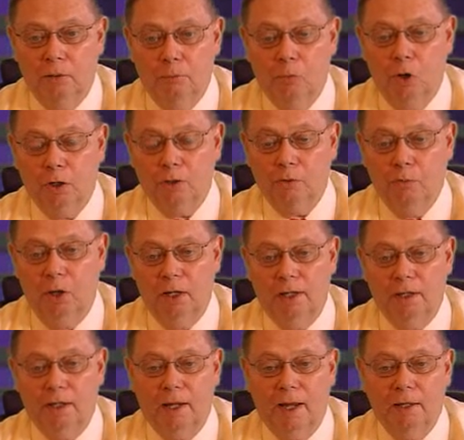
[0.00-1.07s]

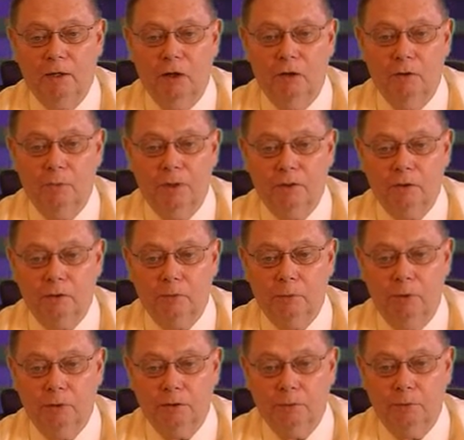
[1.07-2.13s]
money at 100 basis
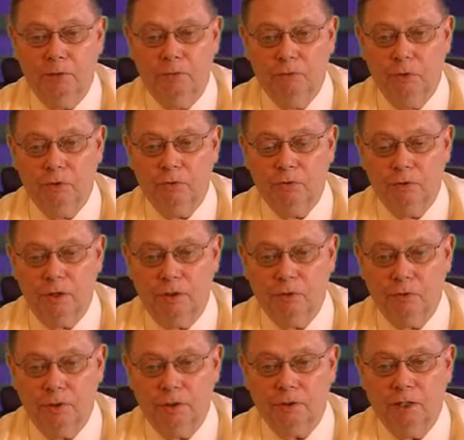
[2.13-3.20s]
points above U.S.
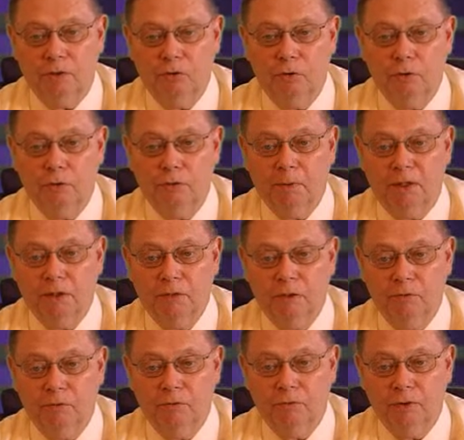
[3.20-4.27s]
Treasuries, at
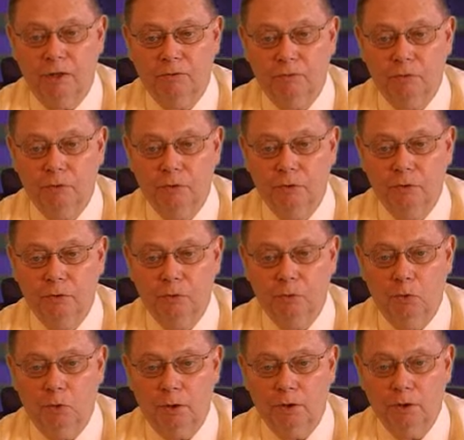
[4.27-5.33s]
3.75 for a 2-year
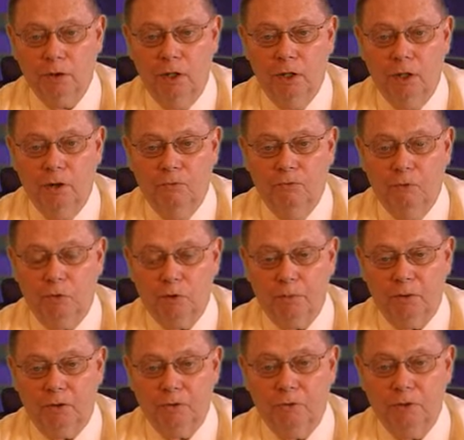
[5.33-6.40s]
mortgage,
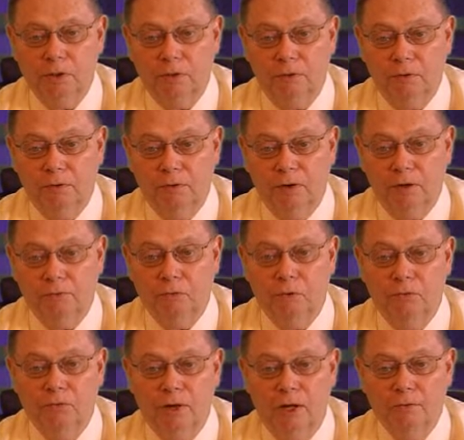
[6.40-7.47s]
4.375
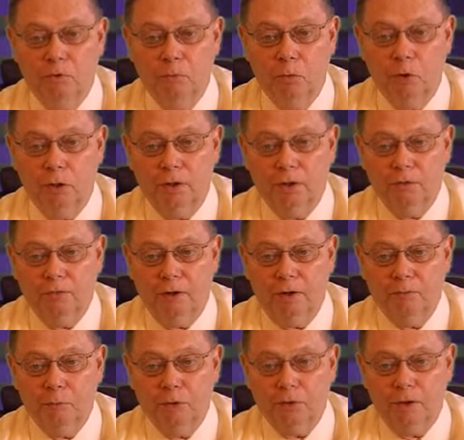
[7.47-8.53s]
for a 5-year mortgage,
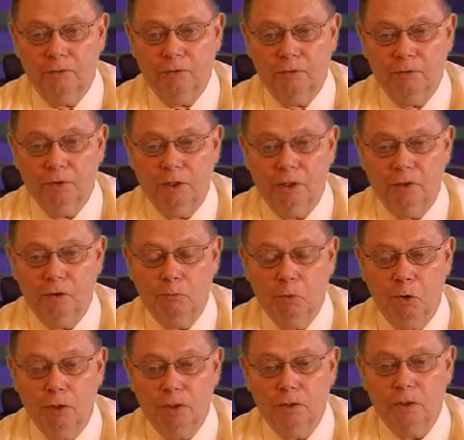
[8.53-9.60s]
5% for a 10-year
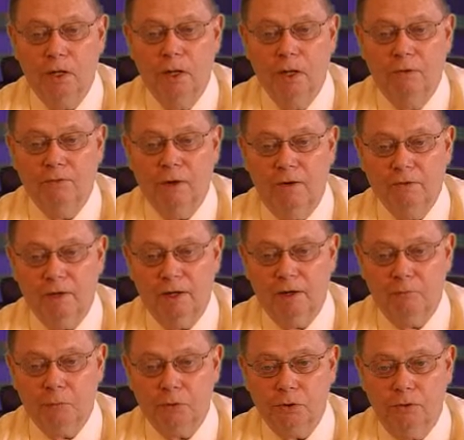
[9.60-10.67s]
mortgage,
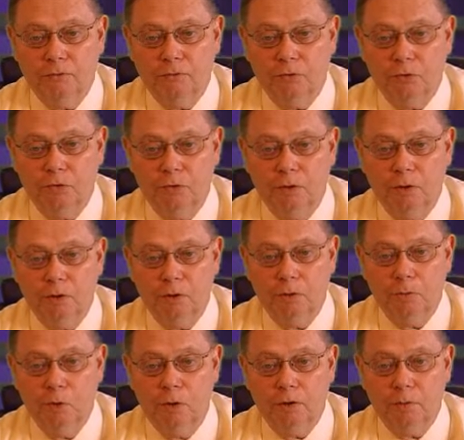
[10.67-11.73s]
5.5% for a
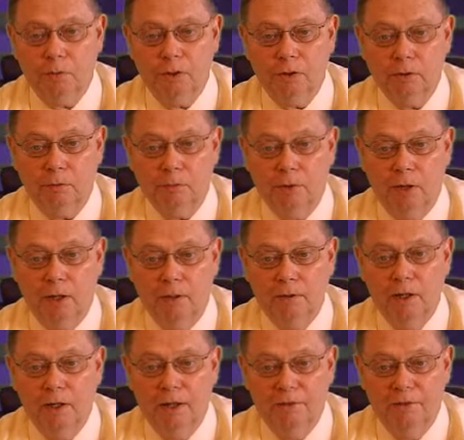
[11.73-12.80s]
30-year mortgage based
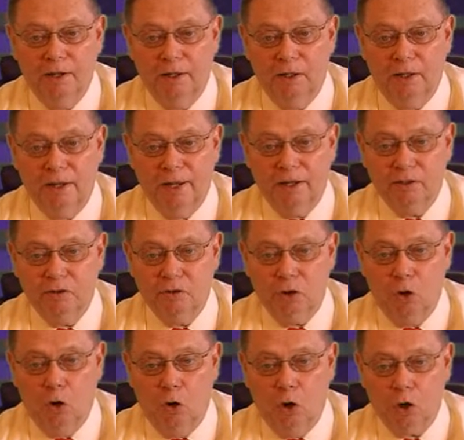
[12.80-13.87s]
upon their last
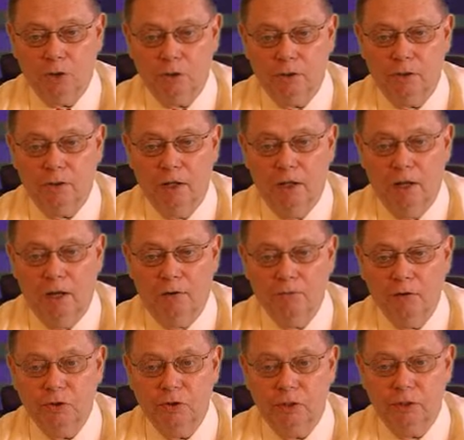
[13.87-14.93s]
auctions.
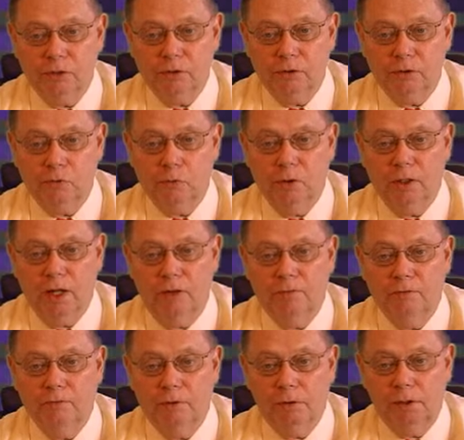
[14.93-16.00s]
Every citizen would
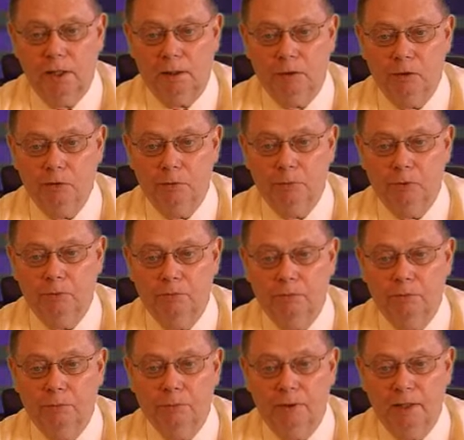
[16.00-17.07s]
have eligible
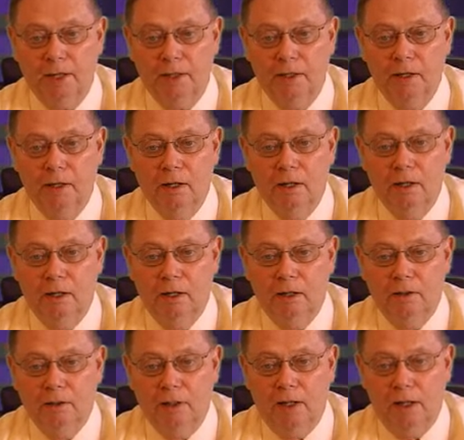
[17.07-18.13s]
for the plan
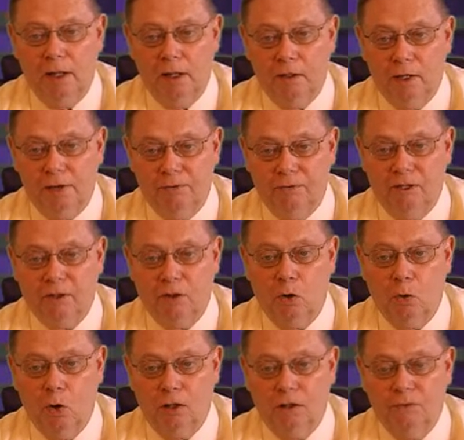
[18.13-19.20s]
if they
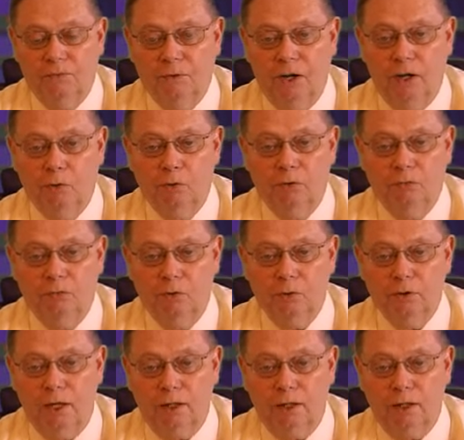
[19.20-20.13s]
qualify with full